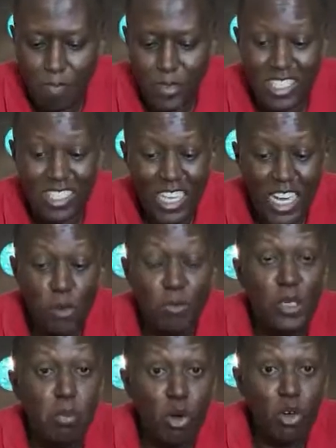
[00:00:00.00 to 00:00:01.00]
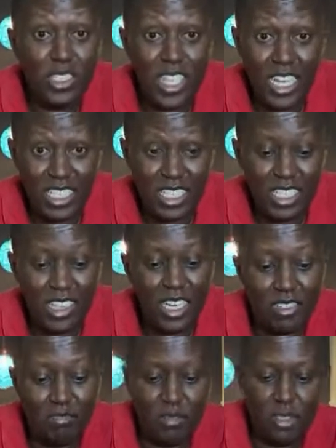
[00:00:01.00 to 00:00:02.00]
It's a little bit more starchy
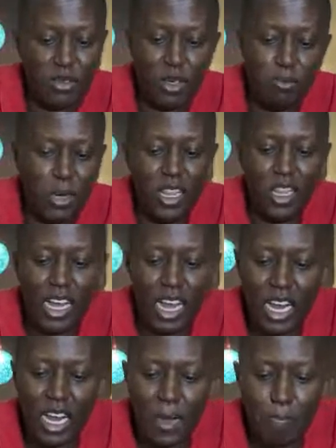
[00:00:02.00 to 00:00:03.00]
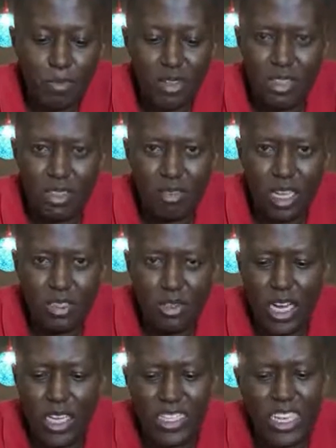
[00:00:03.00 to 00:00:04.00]
than, even by the color, you
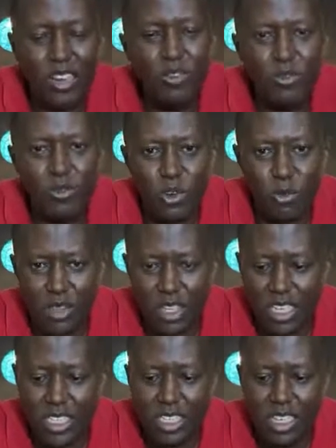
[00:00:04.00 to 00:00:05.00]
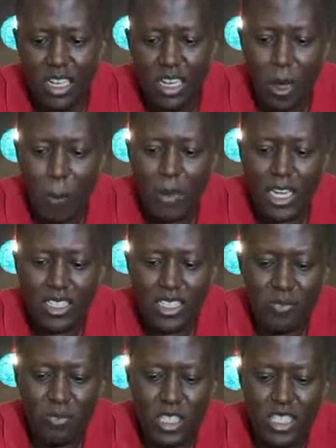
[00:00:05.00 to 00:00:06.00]
can't tell from this,
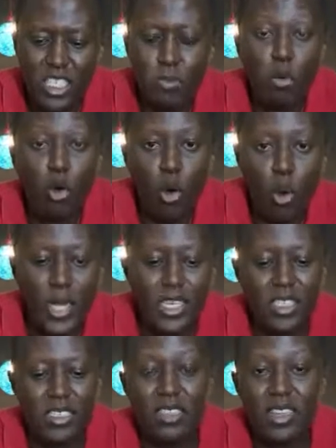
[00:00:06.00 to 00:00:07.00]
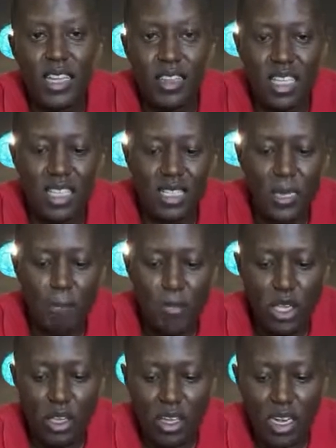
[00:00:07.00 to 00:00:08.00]
but this is more white than this,
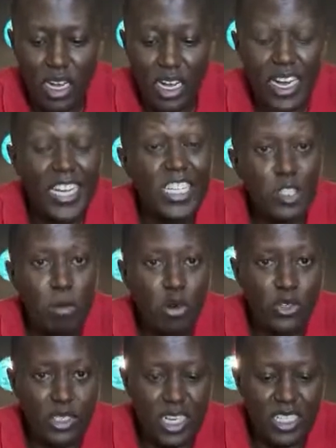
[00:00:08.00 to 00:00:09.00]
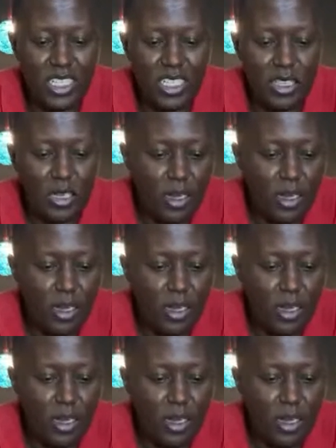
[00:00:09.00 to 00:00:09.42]
and it's more starchy.